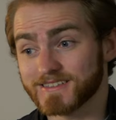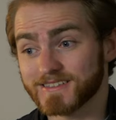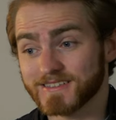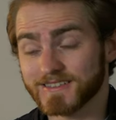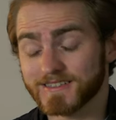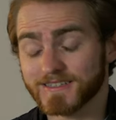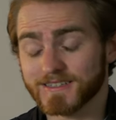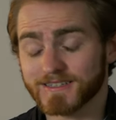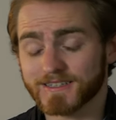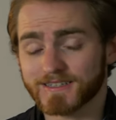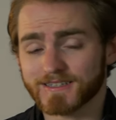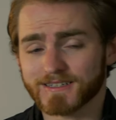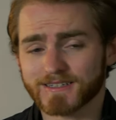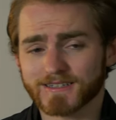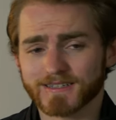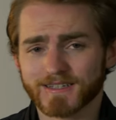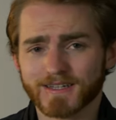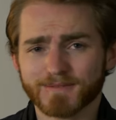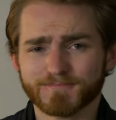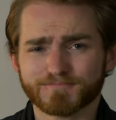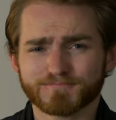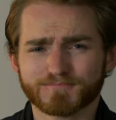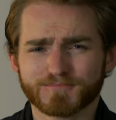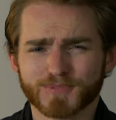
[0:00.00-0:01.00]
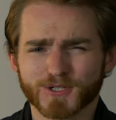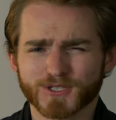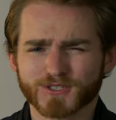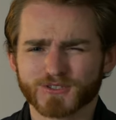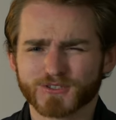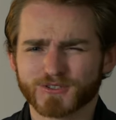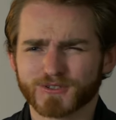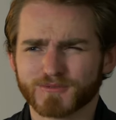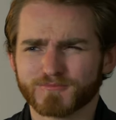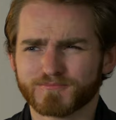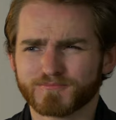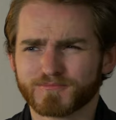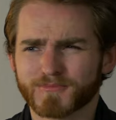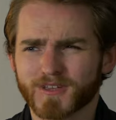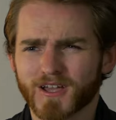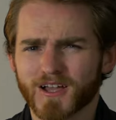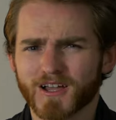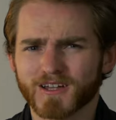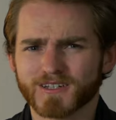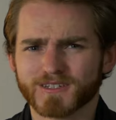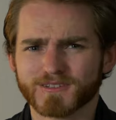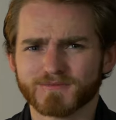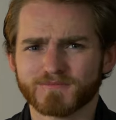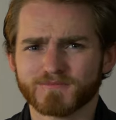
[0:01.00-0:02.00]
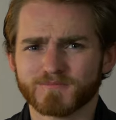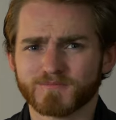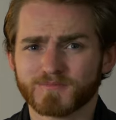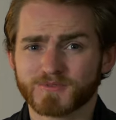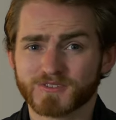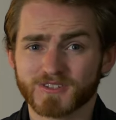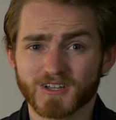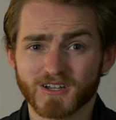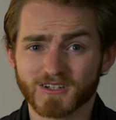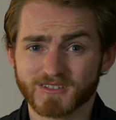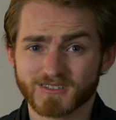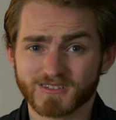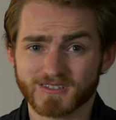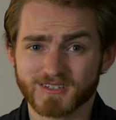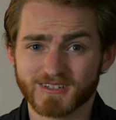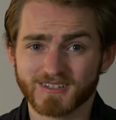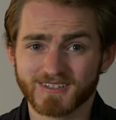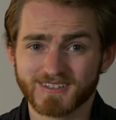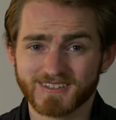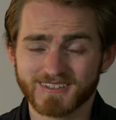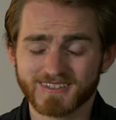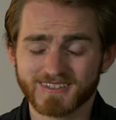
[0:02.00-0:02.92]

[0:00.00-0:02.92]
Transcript: Yeah, that picture kinda sucks.